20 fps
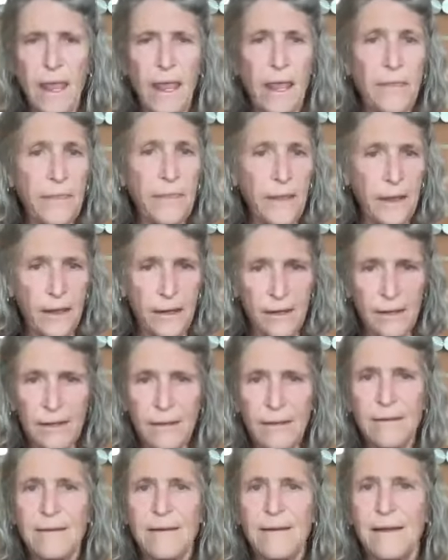And
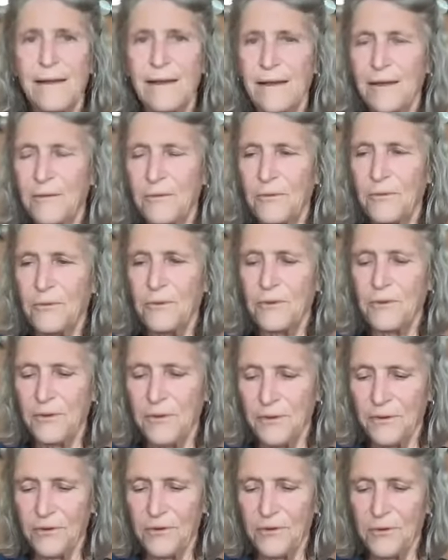then we're
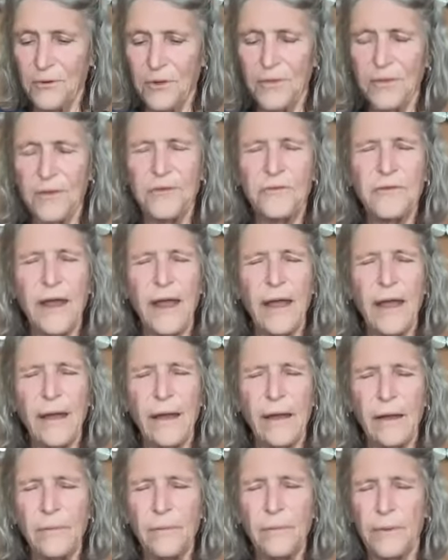doing this
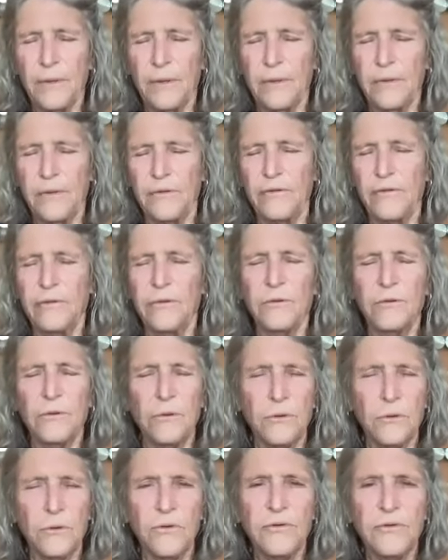tapping. So
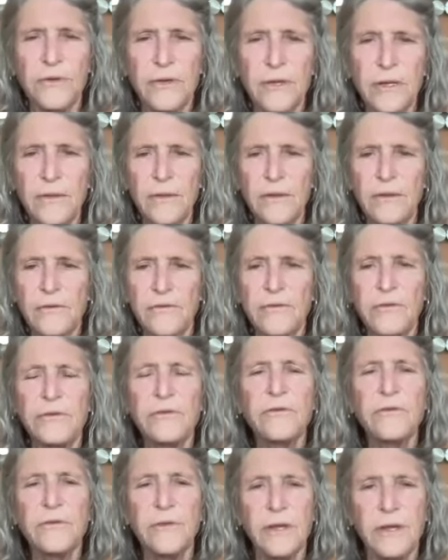noticing these
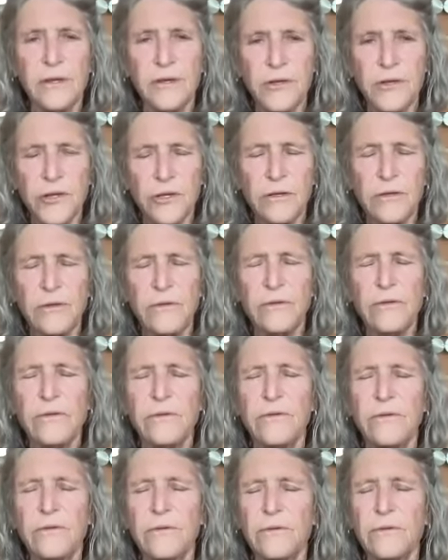sensations,
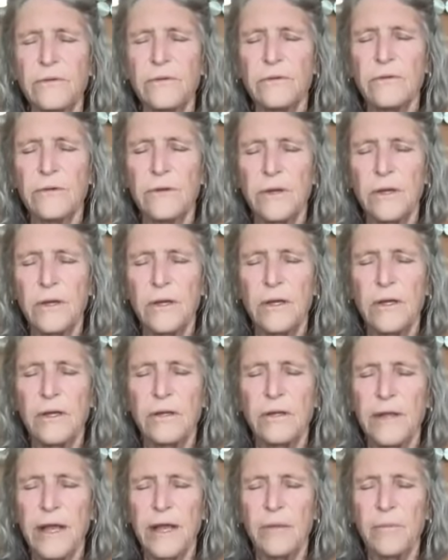
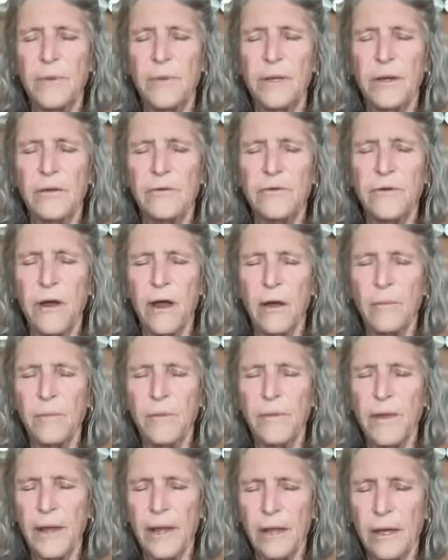tapping on top
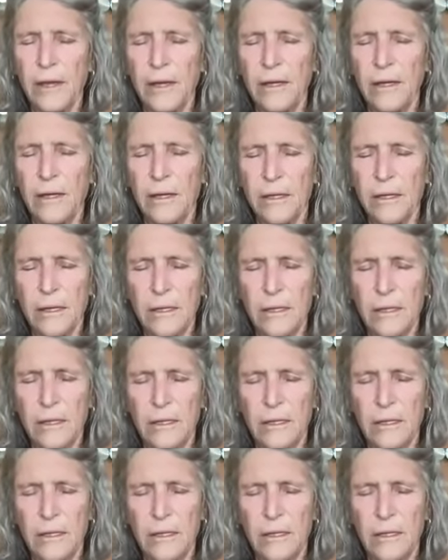of the head.